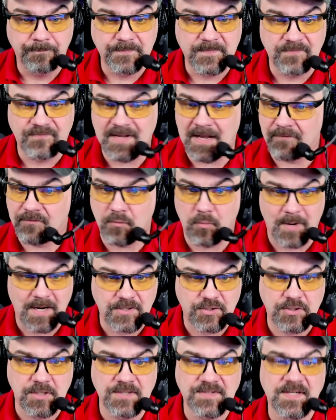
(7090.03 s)
If you have
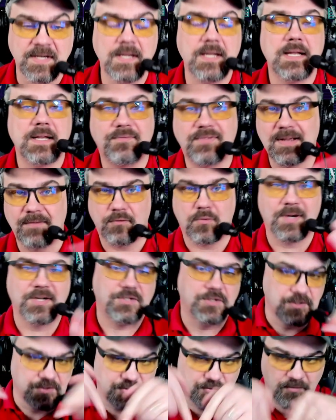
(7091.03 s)
questions, if you have
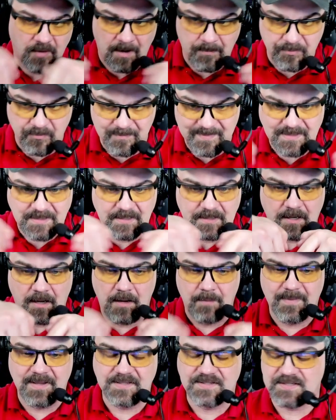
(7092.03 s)
questions, drop them in the
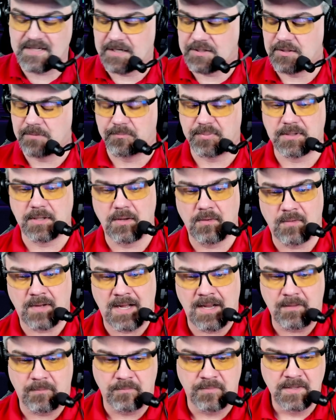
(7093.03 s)
comment section below.
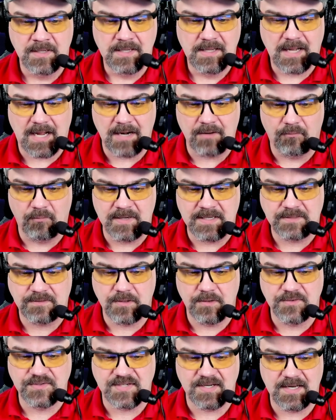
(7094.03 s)
I I read
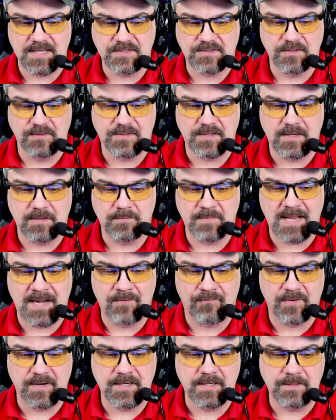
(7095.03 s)
those and answer them
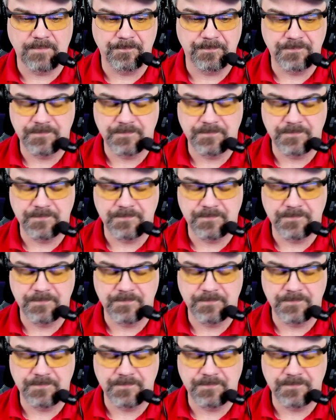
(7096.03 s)
every